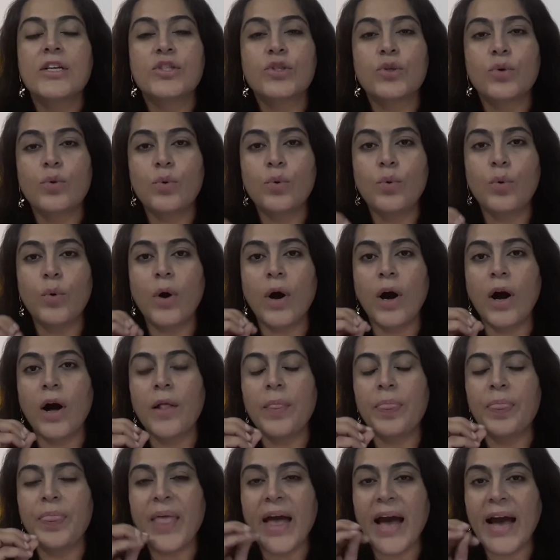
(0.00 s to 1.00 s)
So
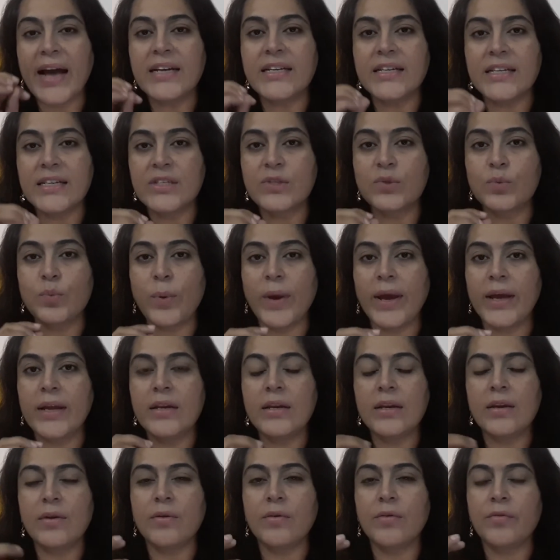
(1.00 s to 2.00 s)
that is
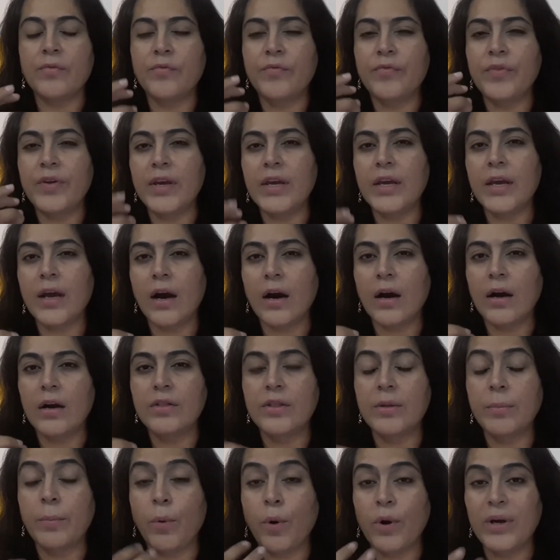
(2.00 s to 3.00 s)
when the
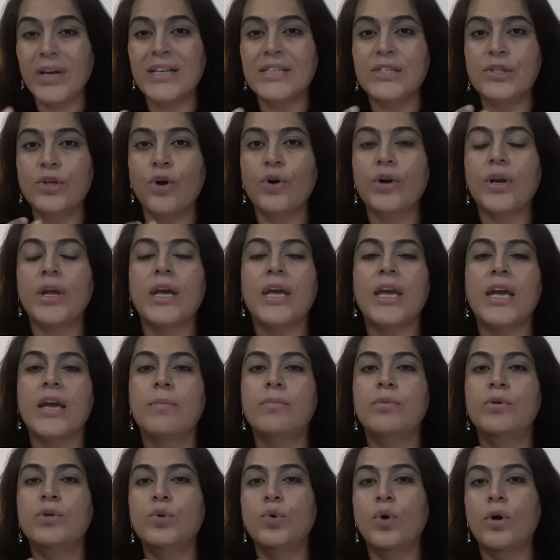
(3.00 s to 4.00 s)
body is not
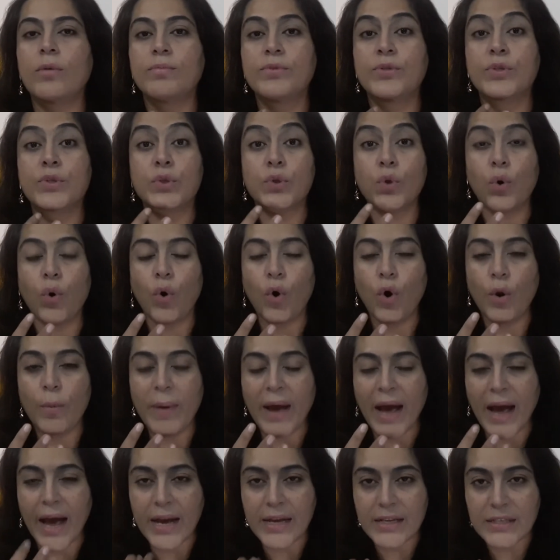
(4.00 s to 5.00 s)
able to
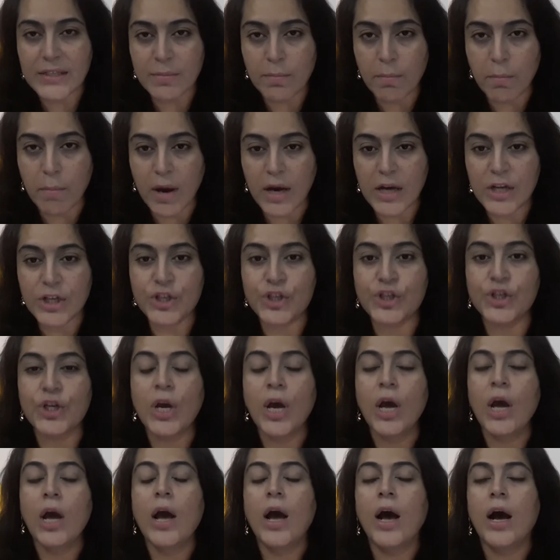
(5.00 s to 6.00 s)
absorb as much
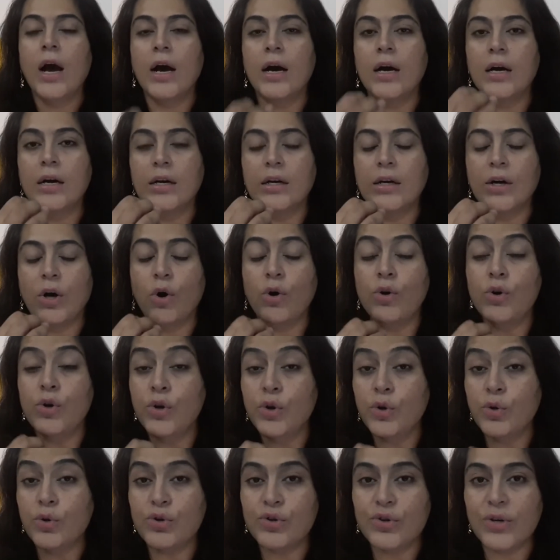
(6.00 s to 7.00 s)
or
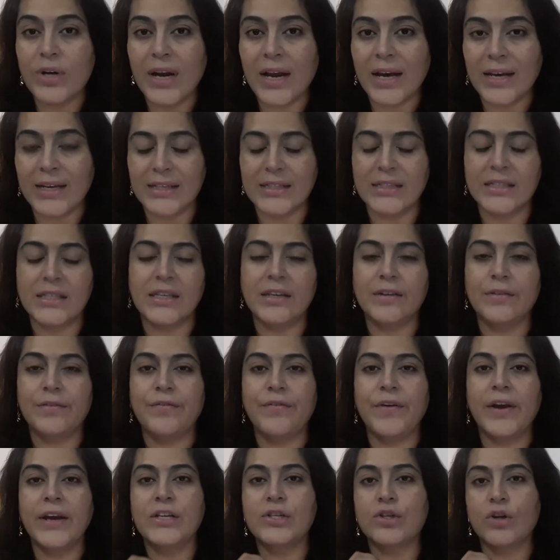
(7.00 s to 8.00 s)
neutralize the
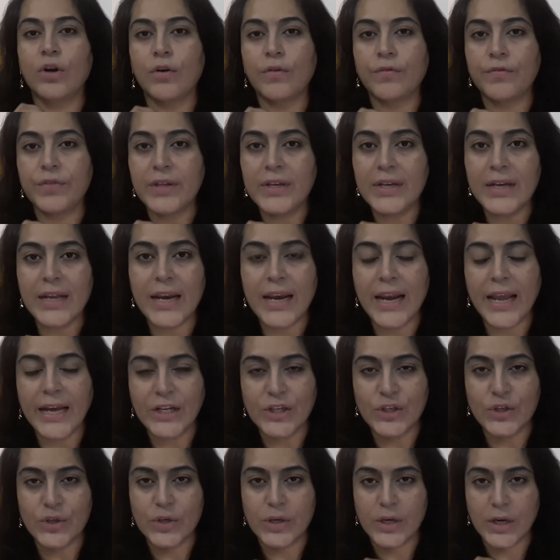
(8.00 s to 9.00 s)
effect of the
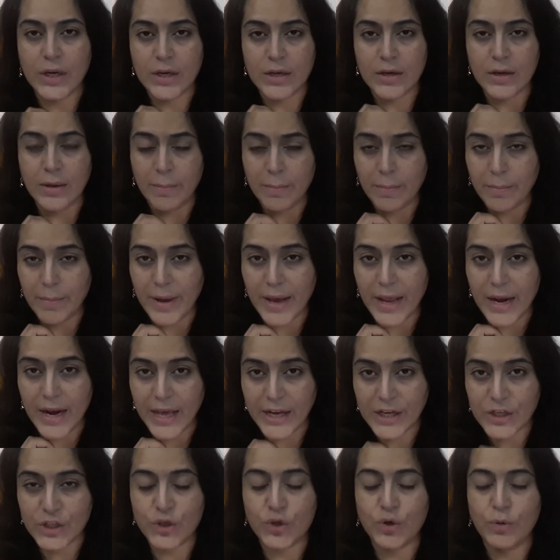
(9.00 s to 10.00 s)

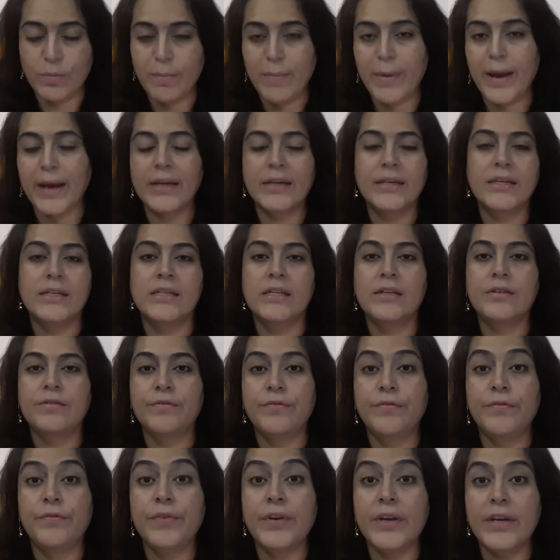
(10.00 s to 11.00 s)
electromagnetic
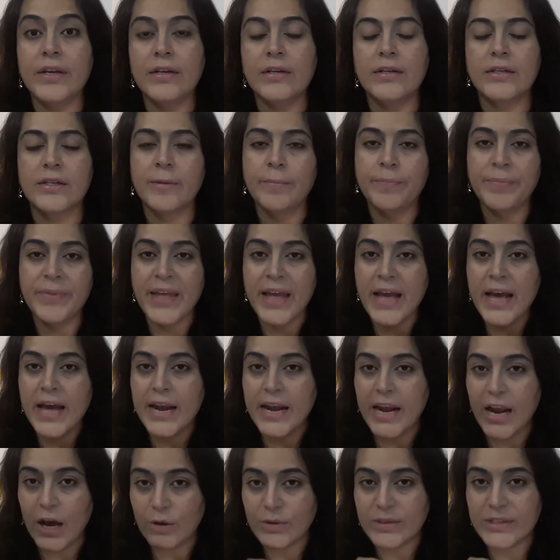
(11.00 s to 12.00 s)
field.
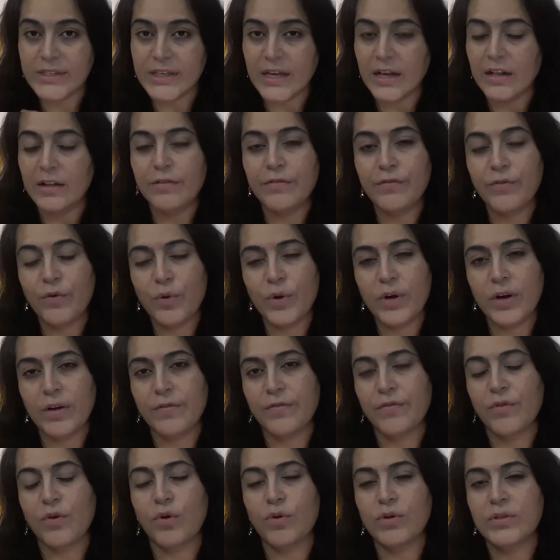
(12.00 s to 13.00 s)
Now, cell phone,
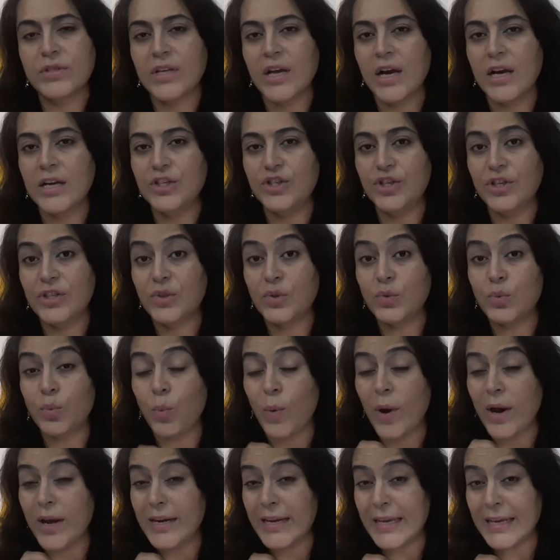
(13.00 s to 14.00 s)
of course, are just
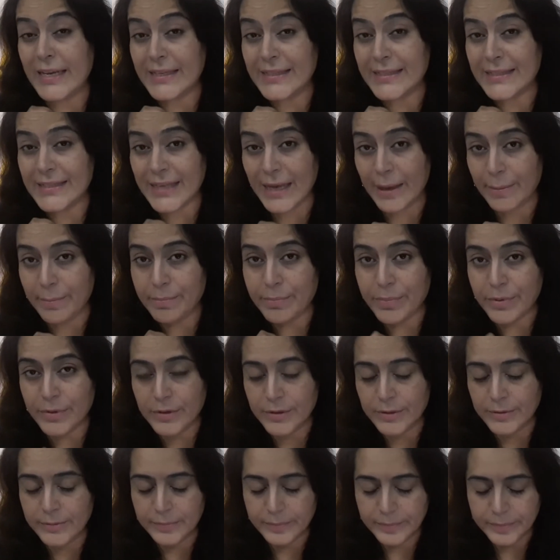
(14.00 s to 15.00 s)
one example.